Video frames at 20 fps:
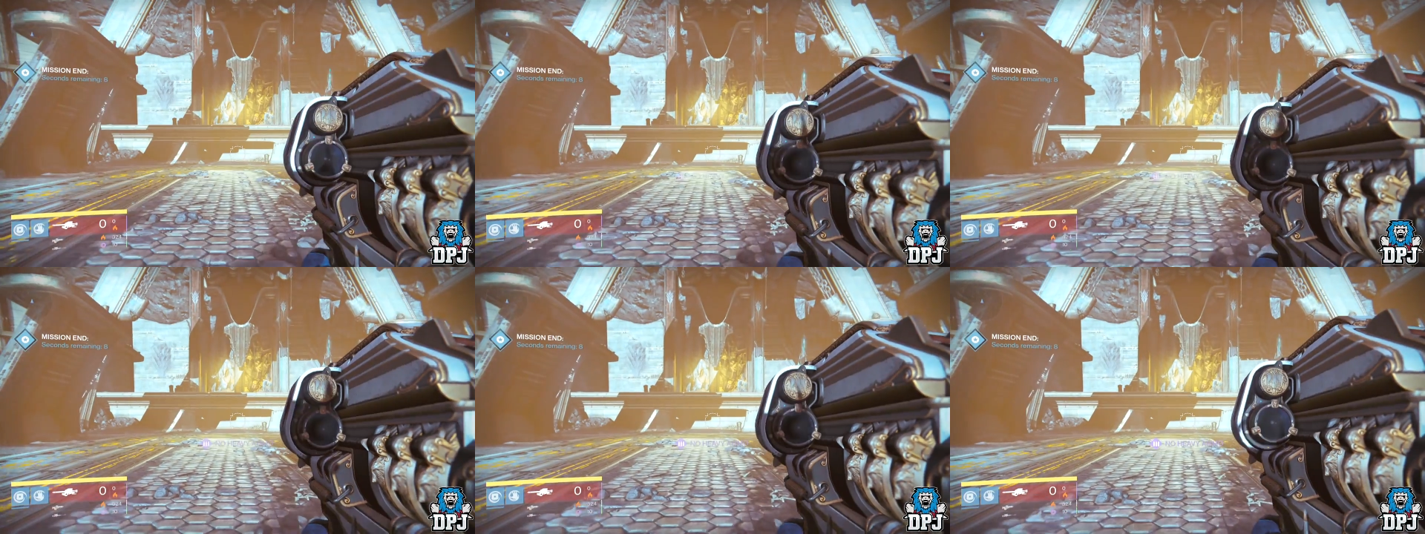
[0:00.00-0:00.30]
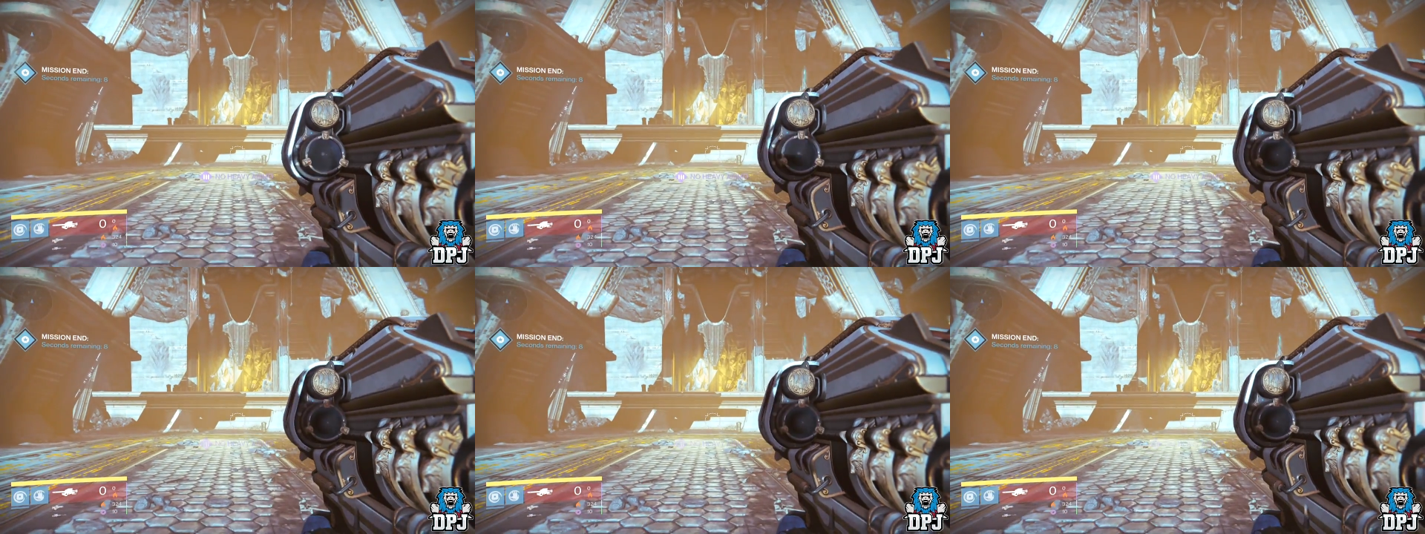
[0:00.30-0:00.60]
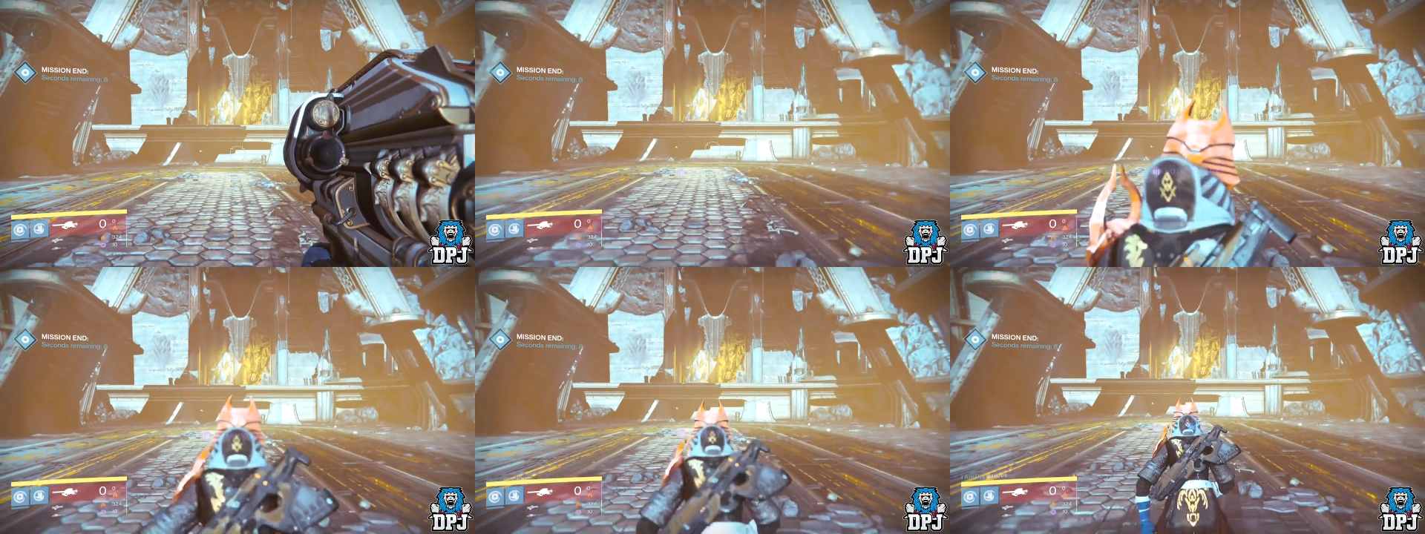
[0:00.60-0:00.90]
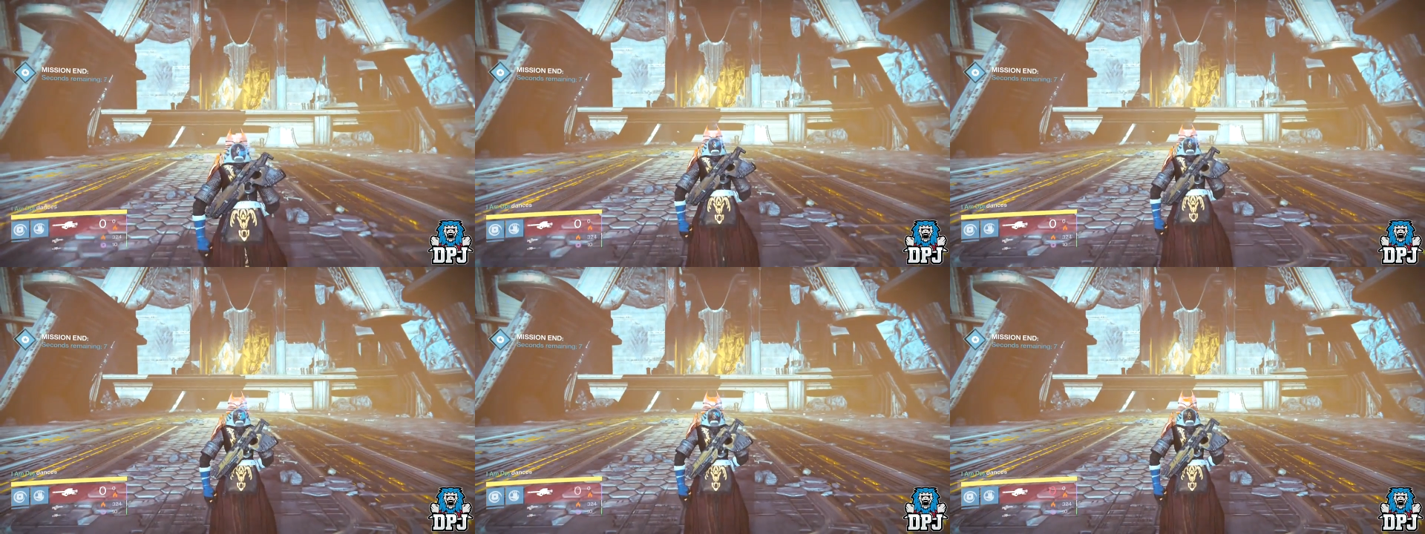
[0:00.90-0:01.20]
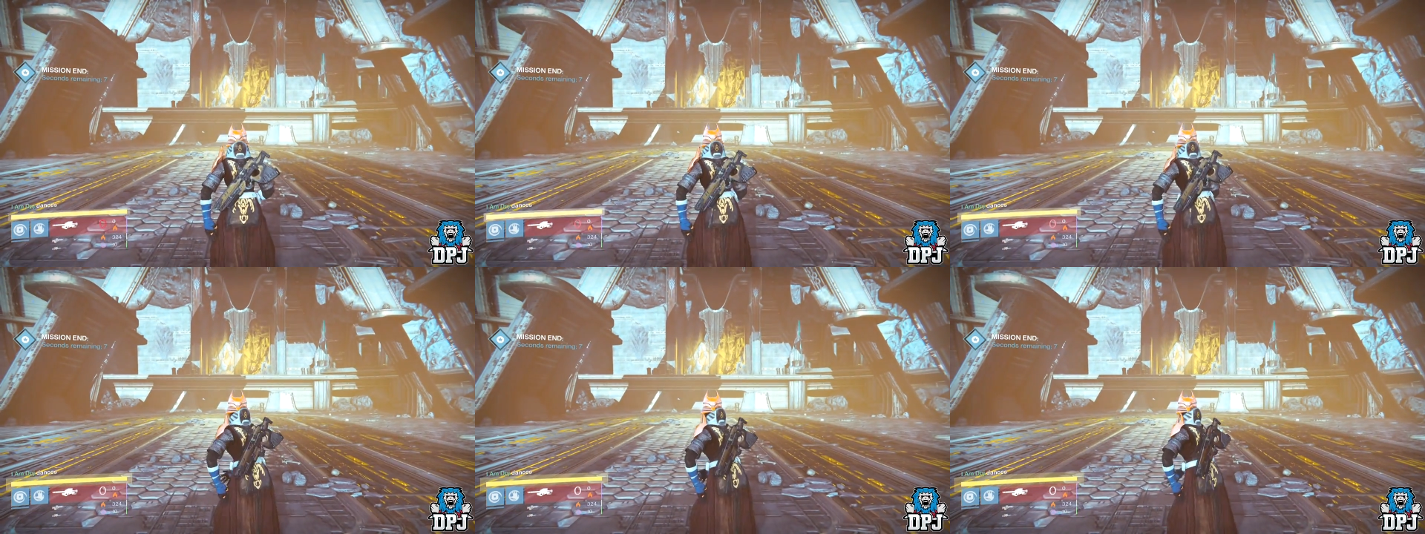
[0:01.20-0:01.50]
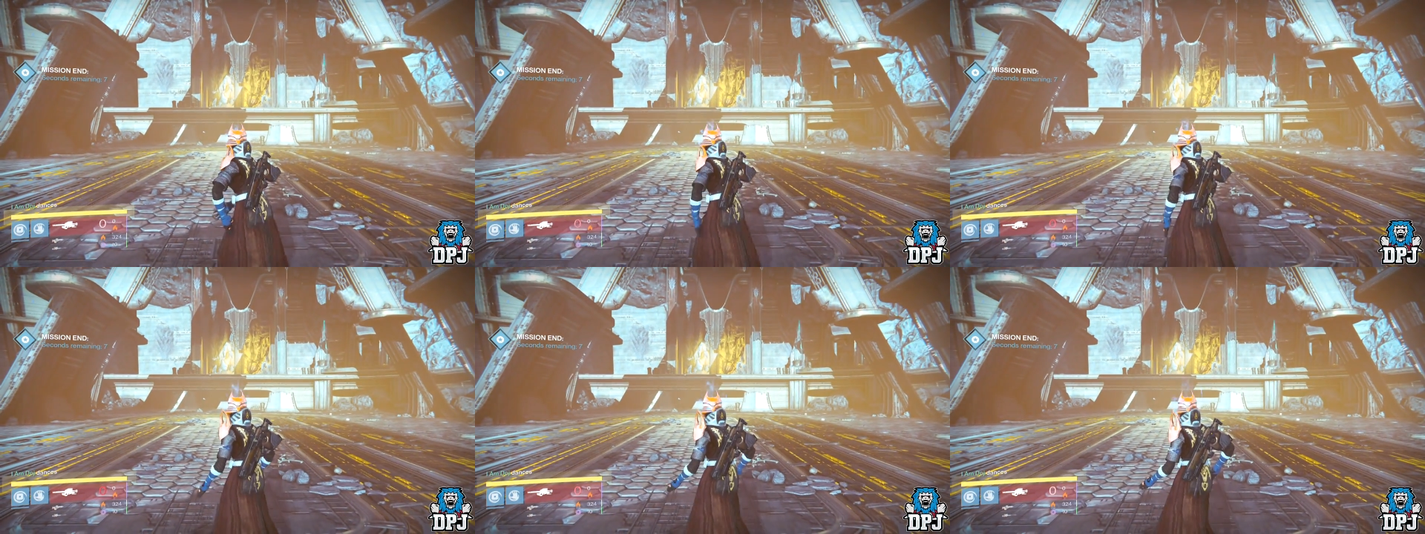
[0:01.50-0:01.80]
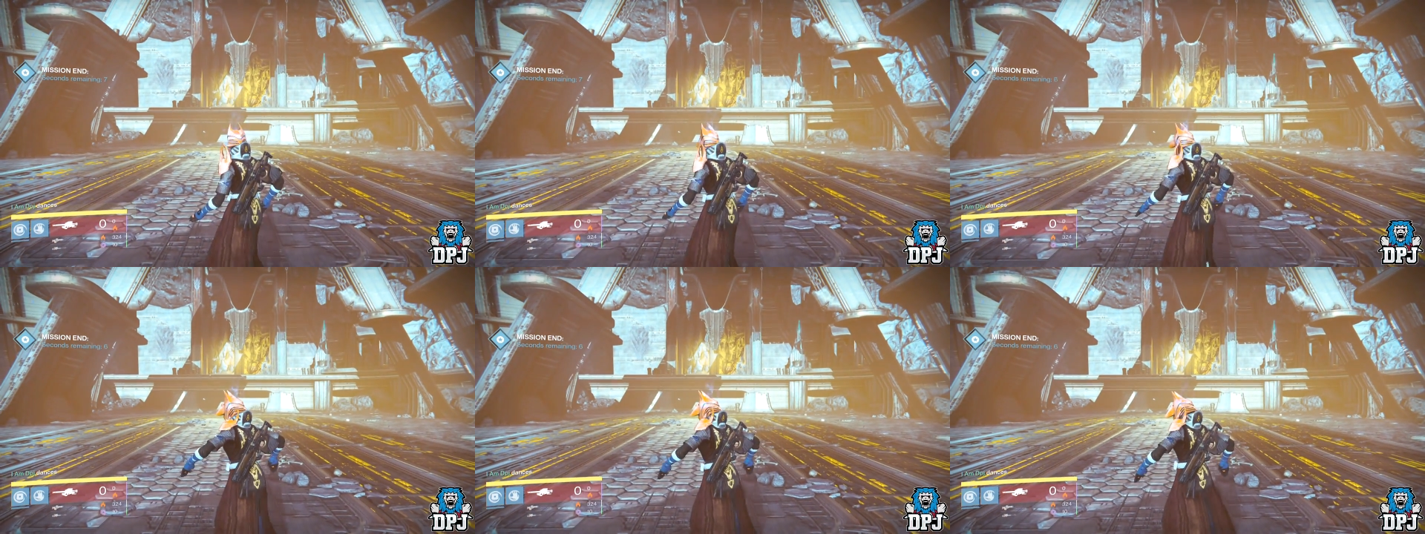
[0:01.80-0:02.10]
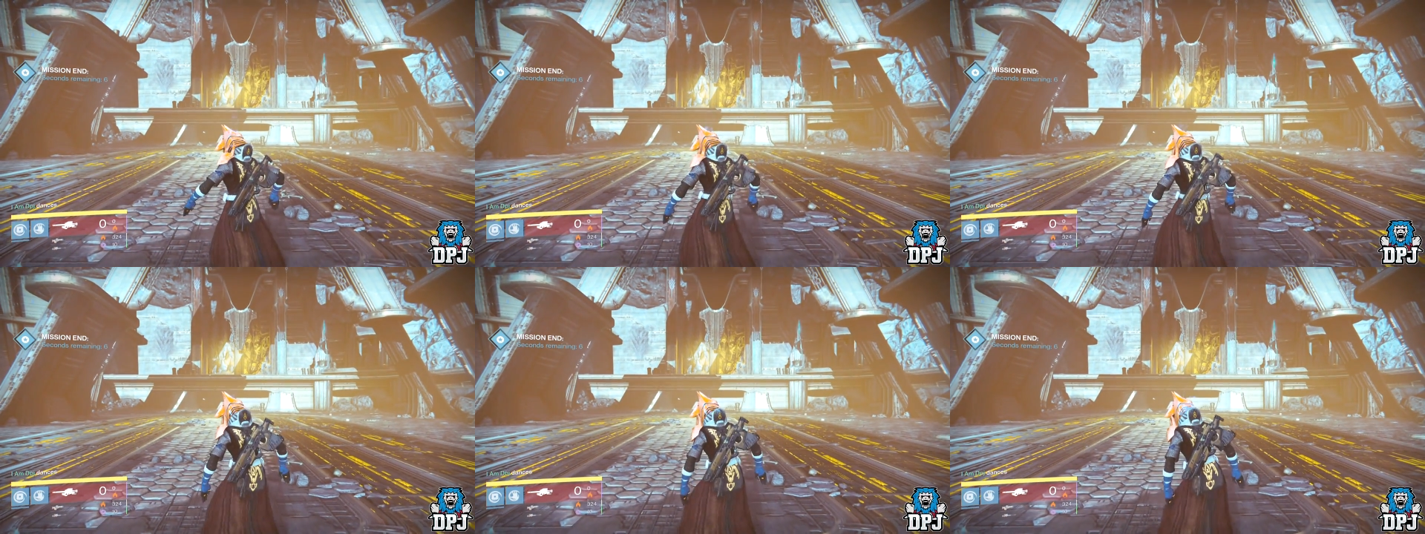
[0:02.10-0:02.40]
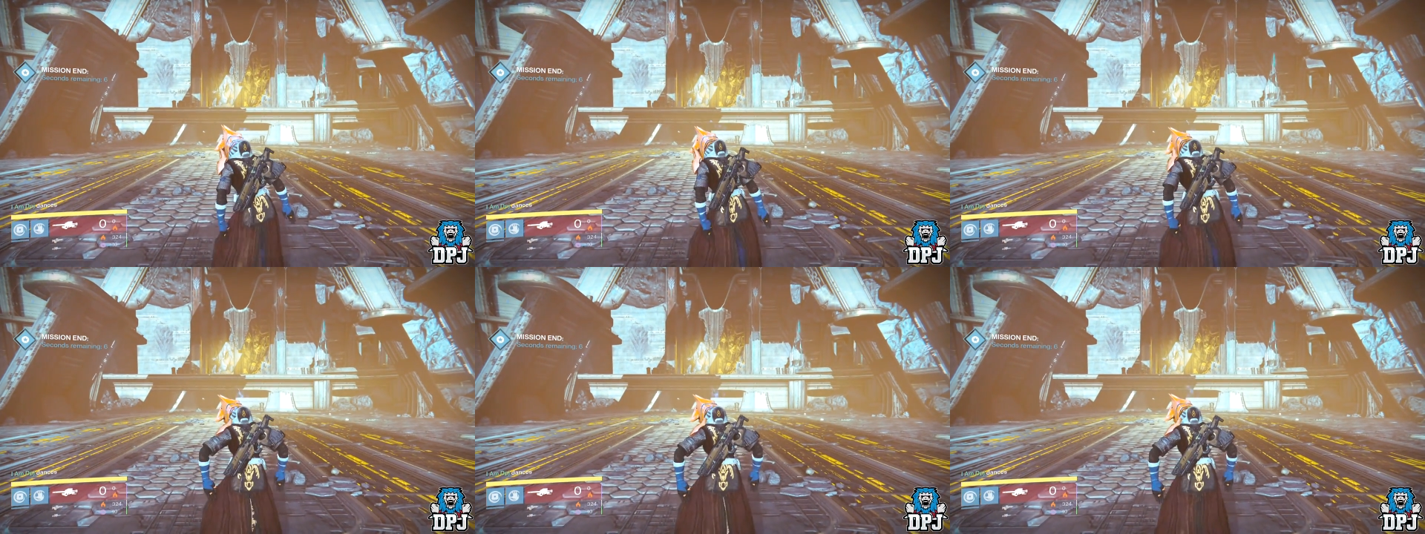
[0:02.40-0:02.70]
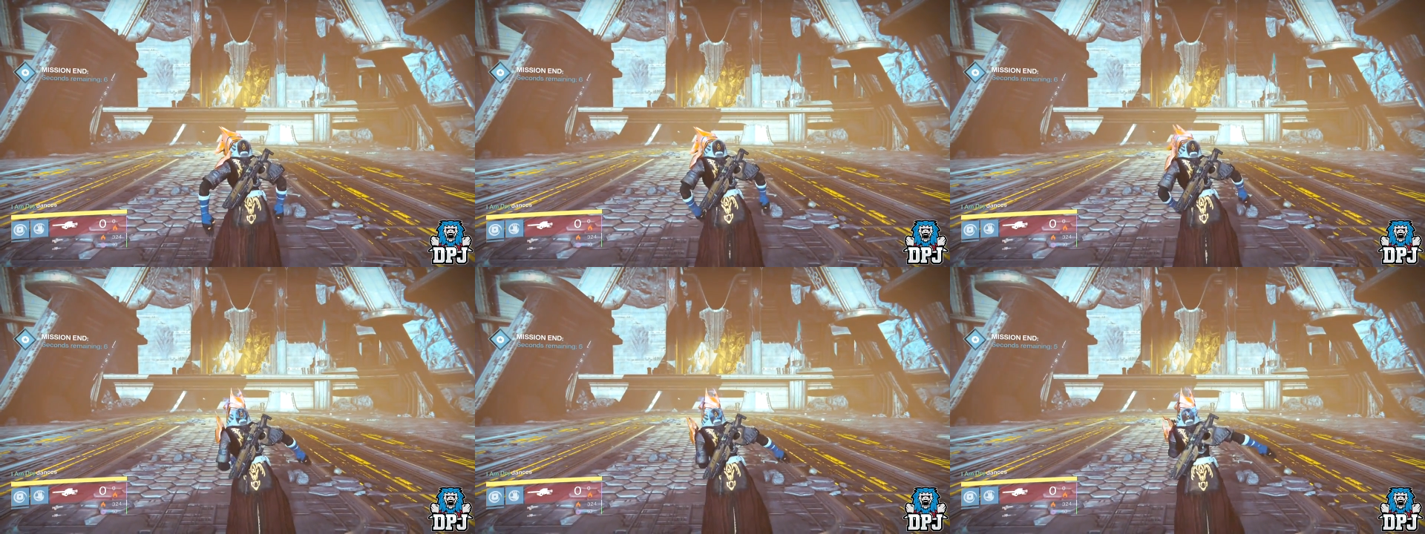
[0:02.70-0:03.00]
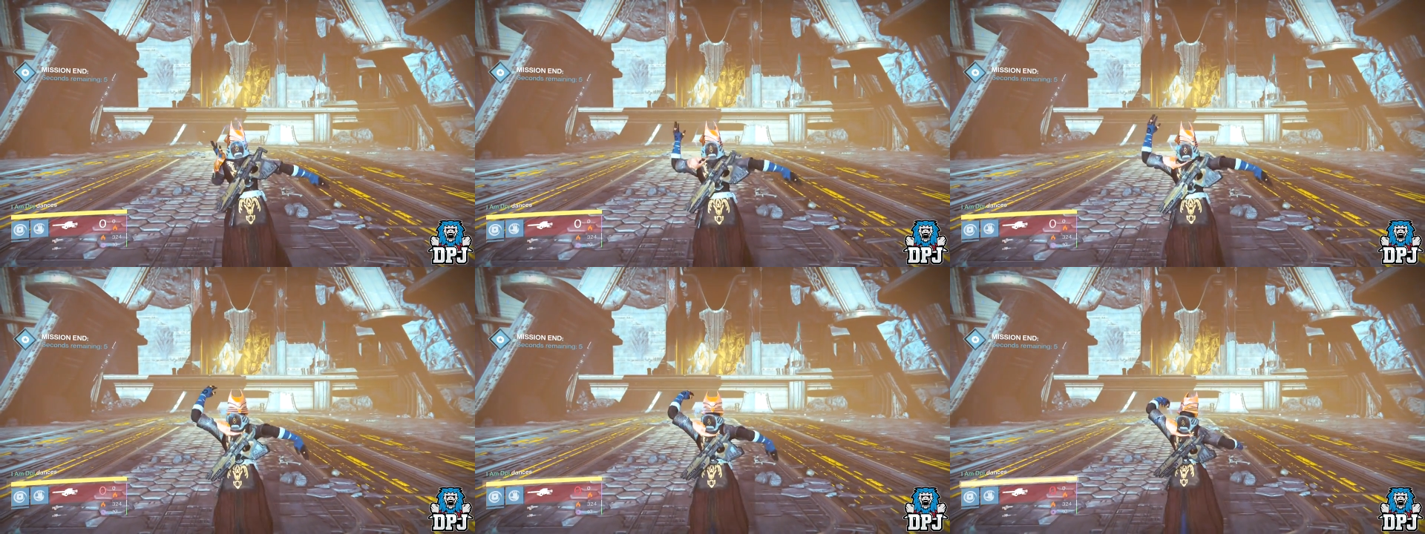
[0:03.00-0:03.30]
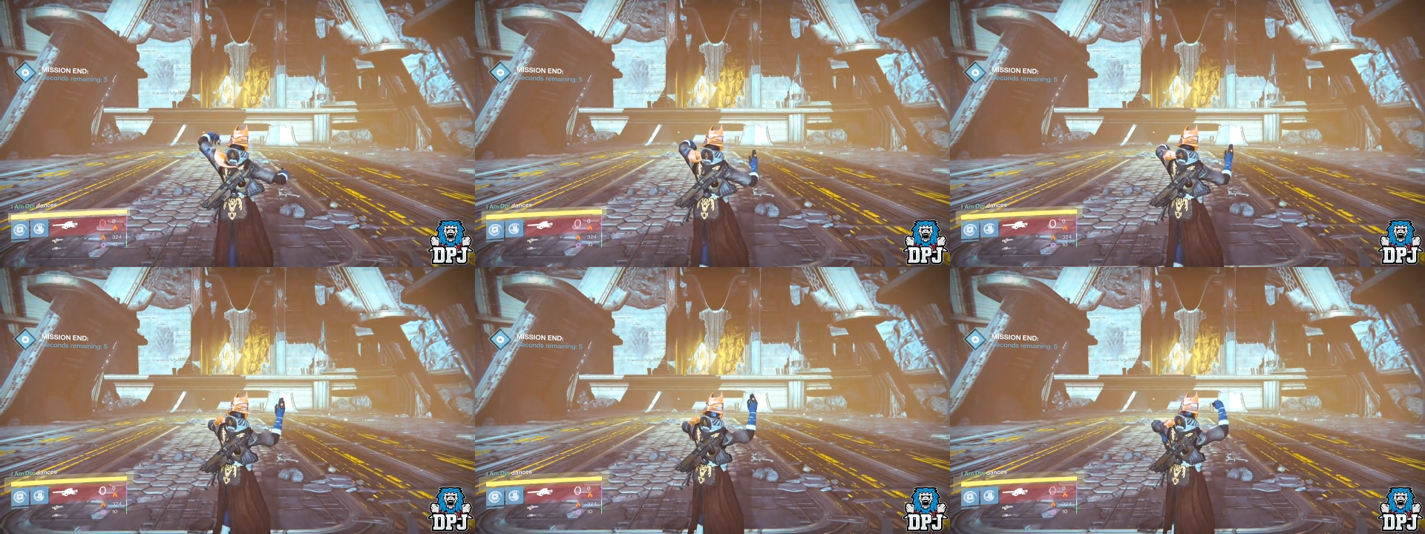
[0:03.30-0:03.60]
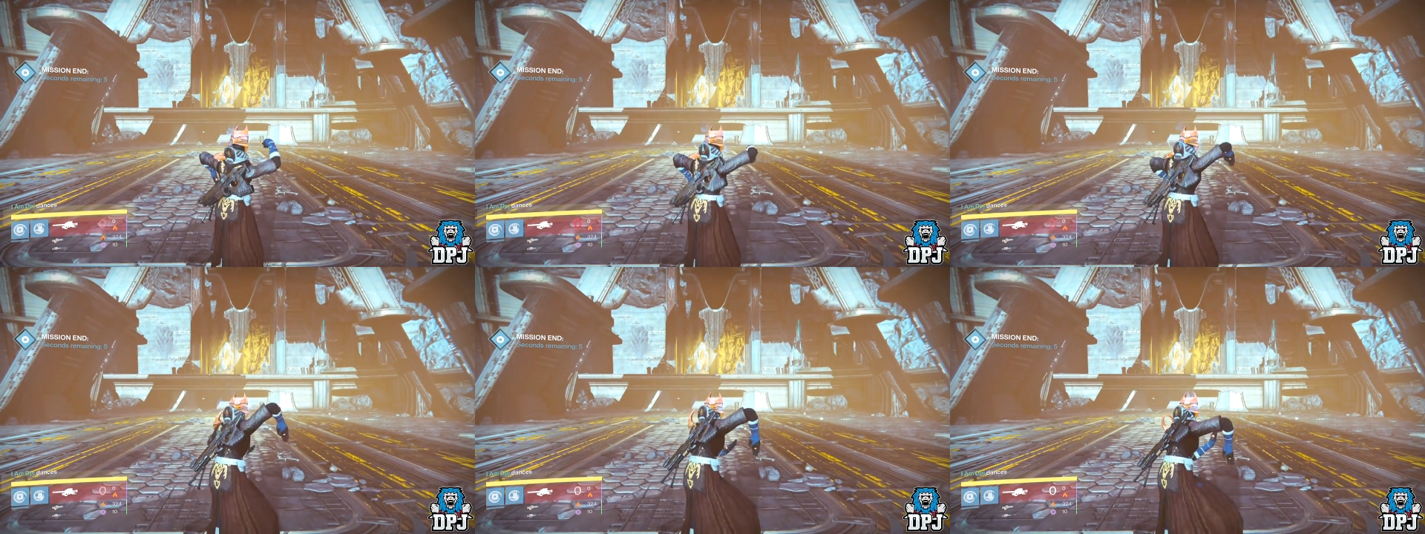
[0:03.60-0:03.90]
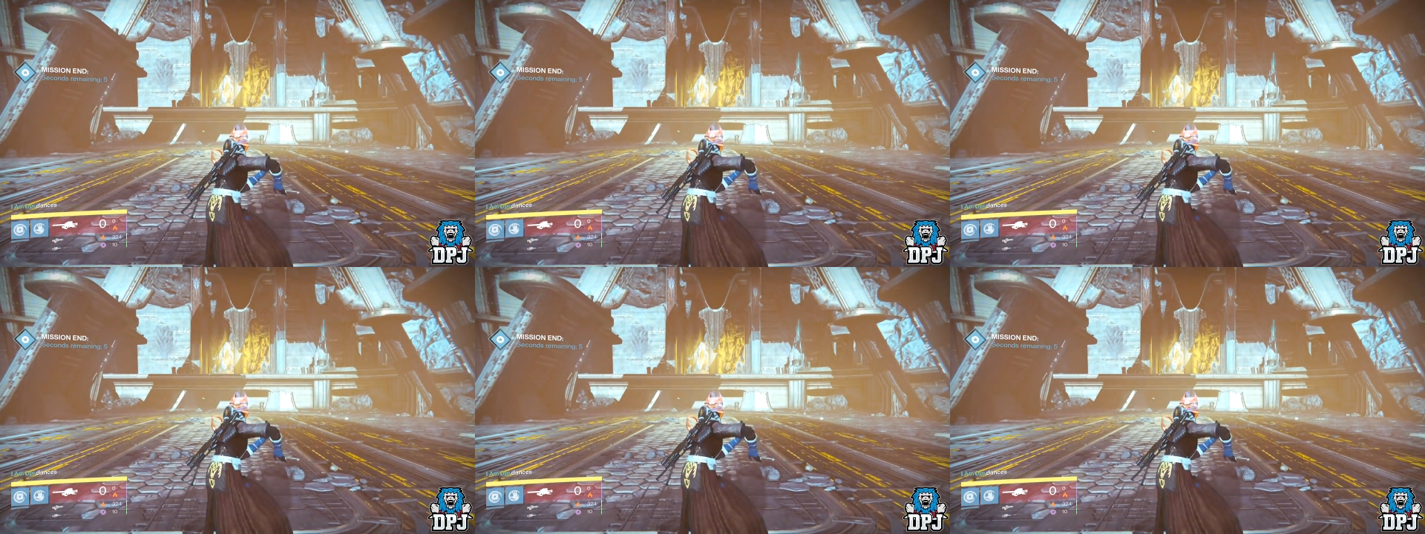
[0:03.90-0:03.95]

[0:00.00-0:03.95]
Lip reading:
Nobody's mouth can be seen.